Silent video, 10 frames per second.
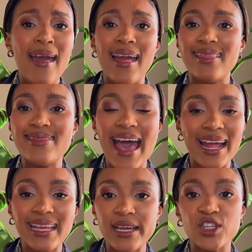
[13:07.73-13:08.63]

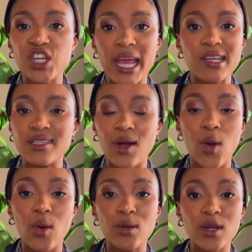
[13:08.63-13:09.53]
that can change the
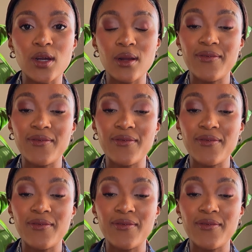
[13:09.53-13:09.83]
whole look.